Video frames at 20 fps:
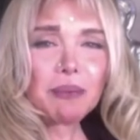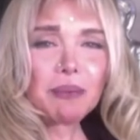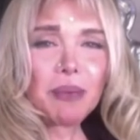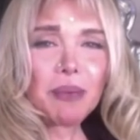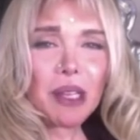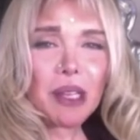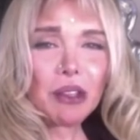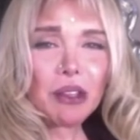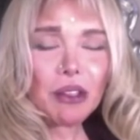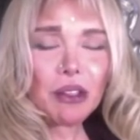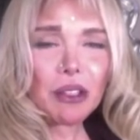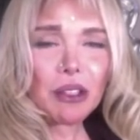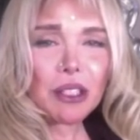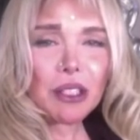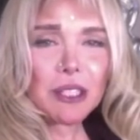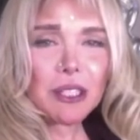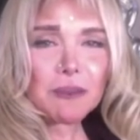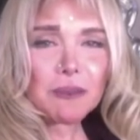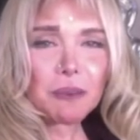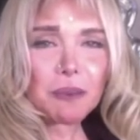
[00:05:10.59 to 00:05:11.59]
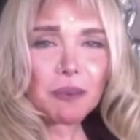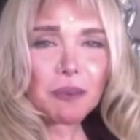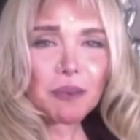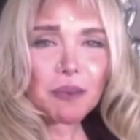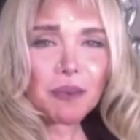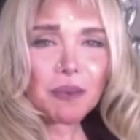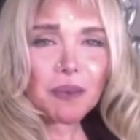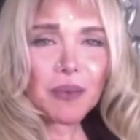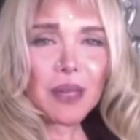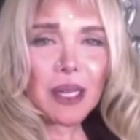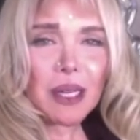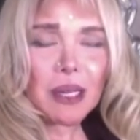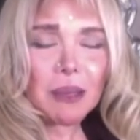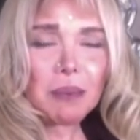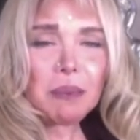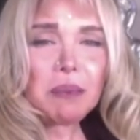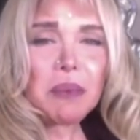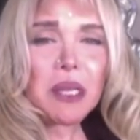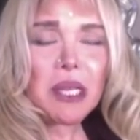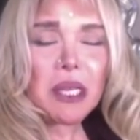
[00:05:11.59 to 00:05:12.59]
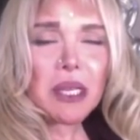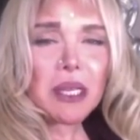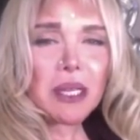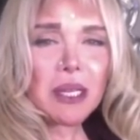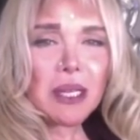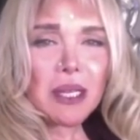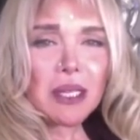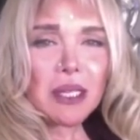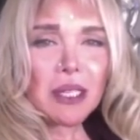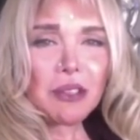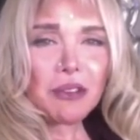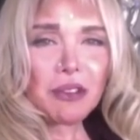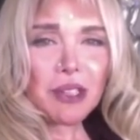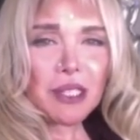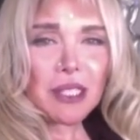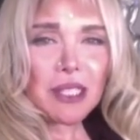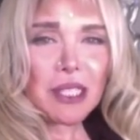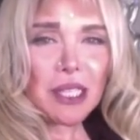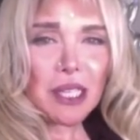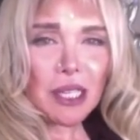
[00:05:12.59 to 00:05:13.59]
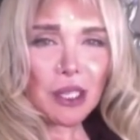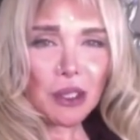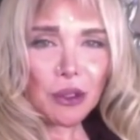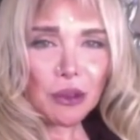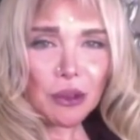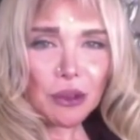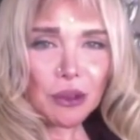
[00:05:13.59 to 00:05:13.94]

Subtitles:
My thoughts are me. If I tell you,